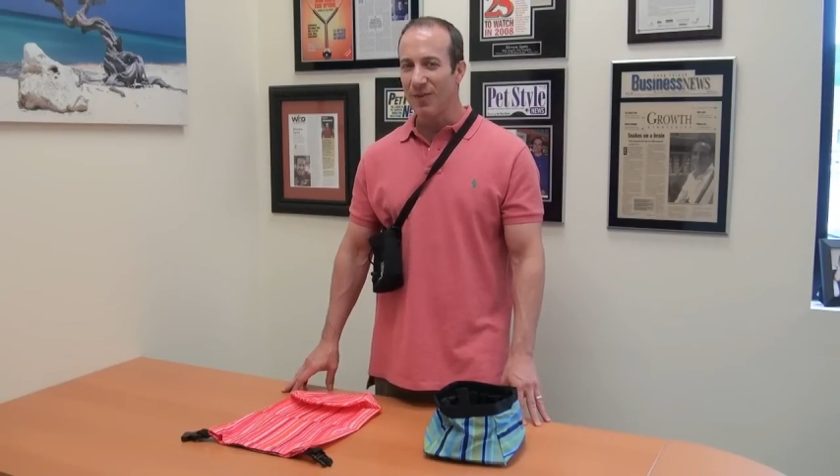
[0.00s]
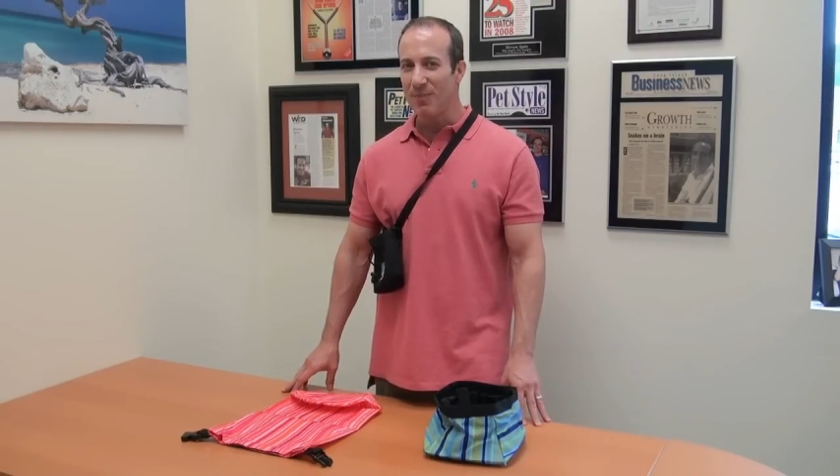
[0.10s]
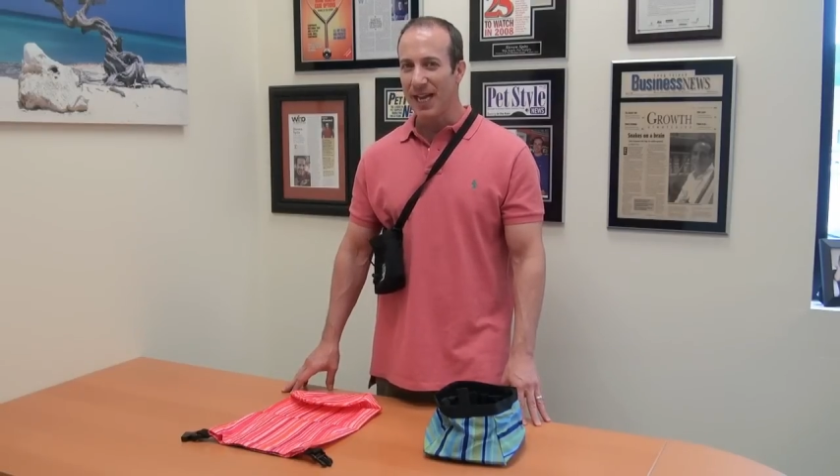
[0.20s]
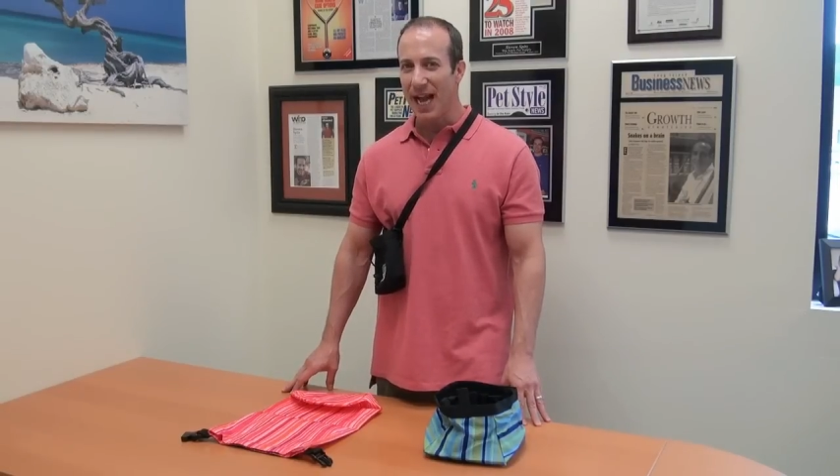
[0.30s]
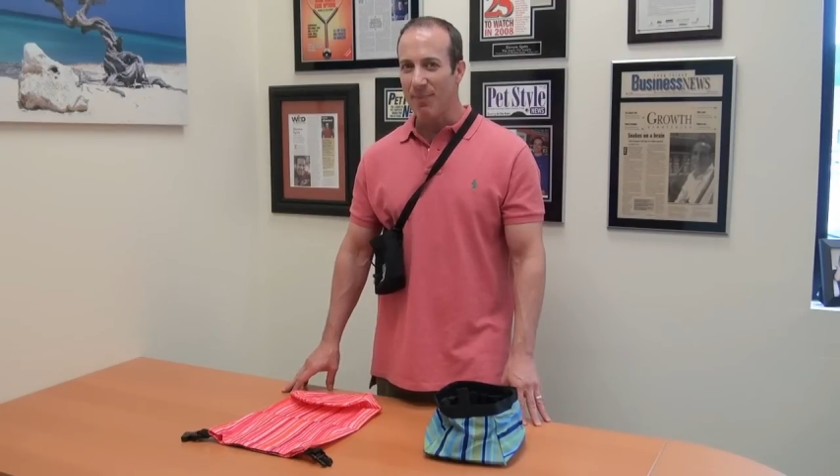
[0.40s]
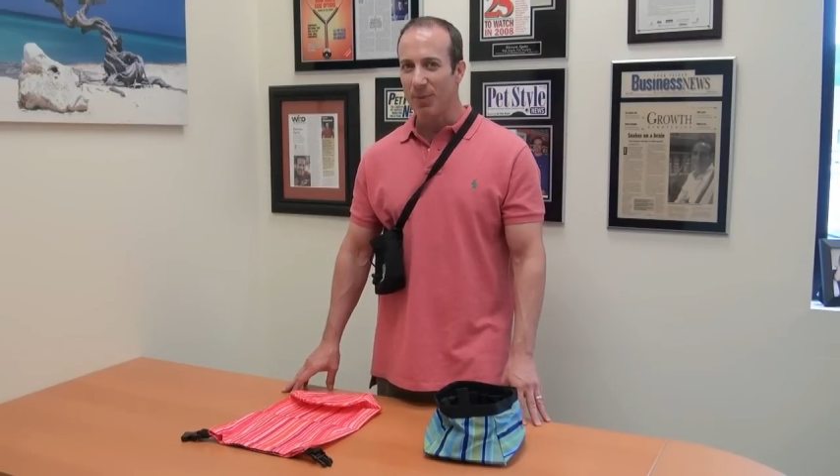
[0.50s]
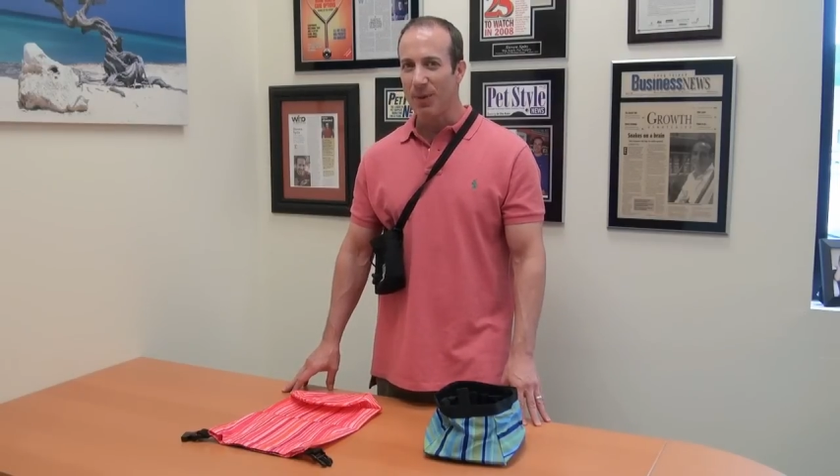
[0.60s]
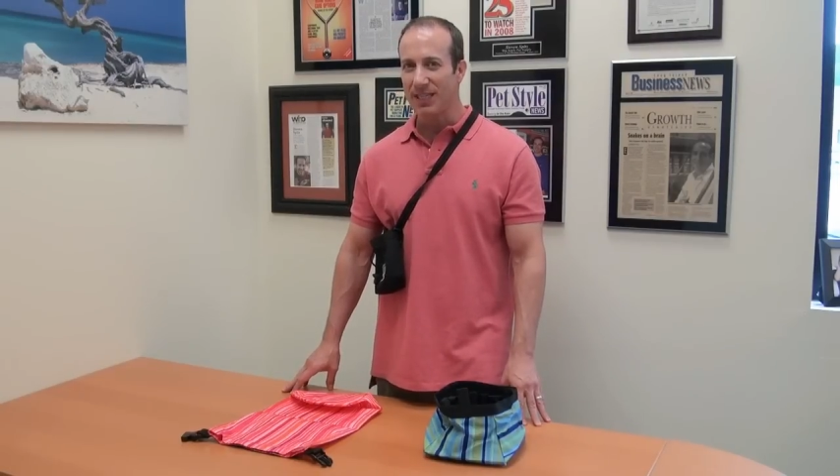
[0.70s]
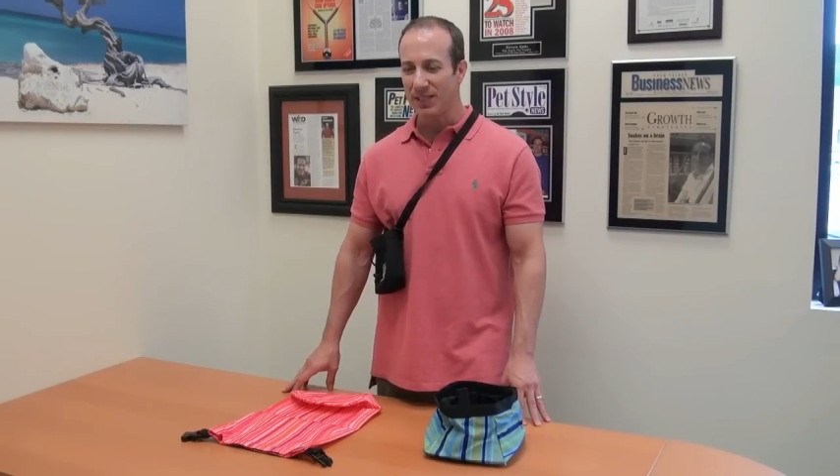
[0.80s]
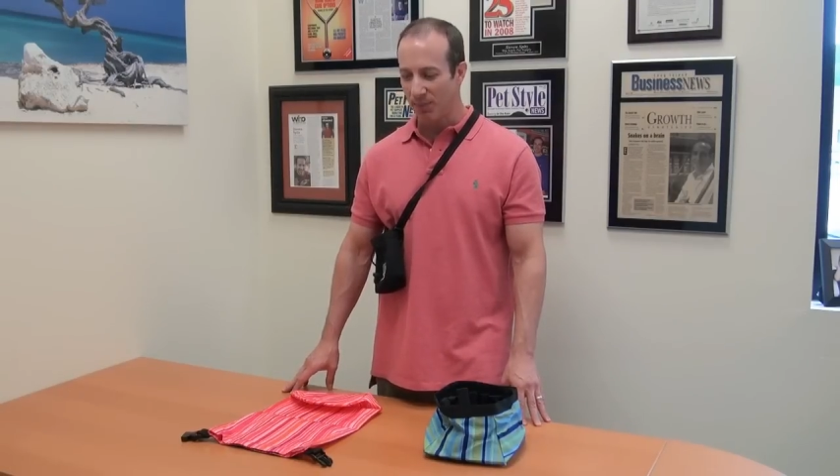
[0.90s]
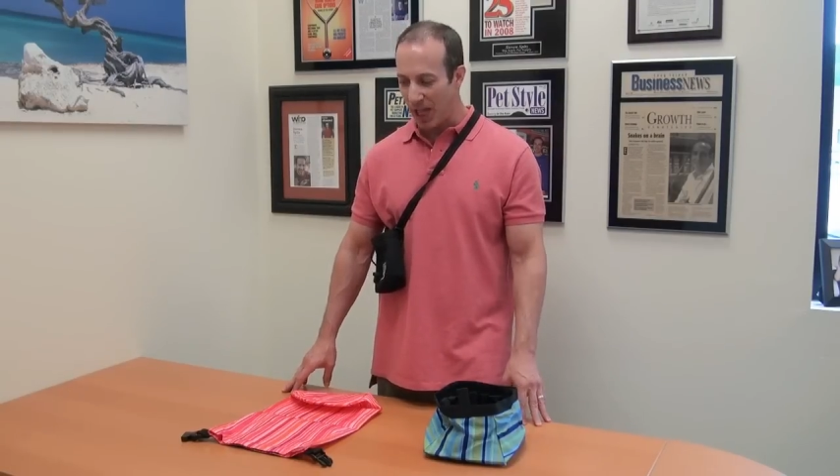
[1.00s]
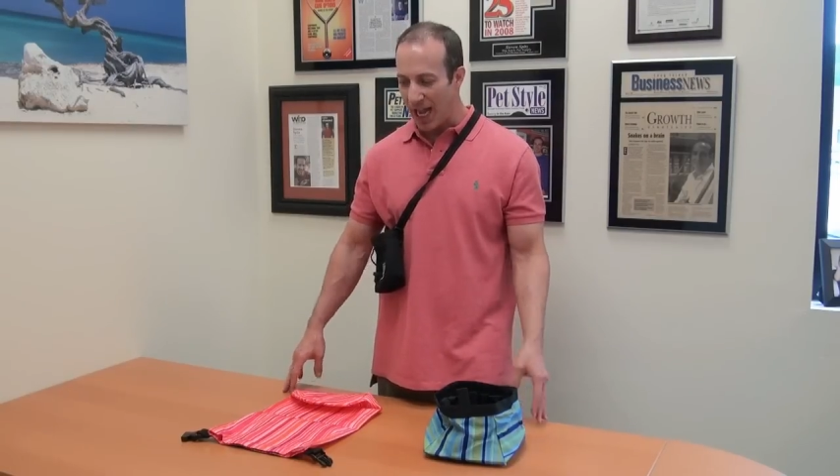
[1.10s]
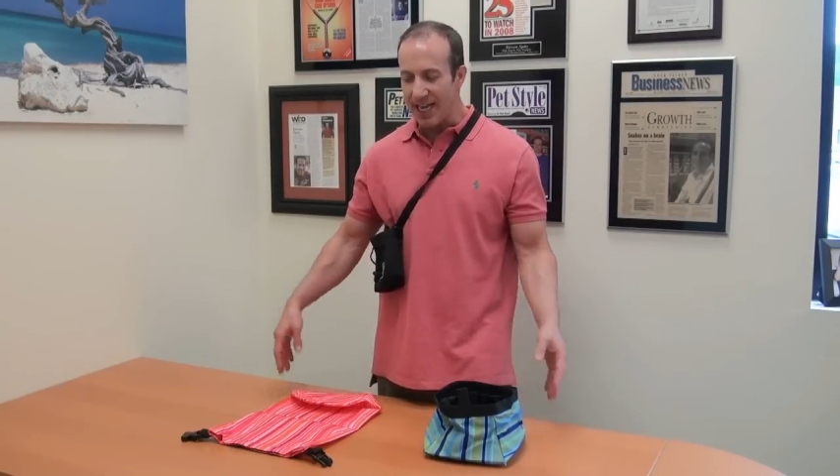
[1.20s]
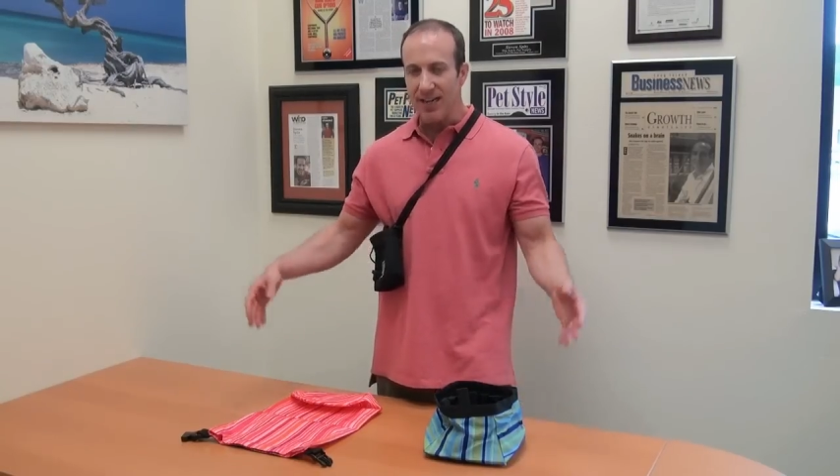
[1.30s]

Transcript: from Big Apple Pet Supply.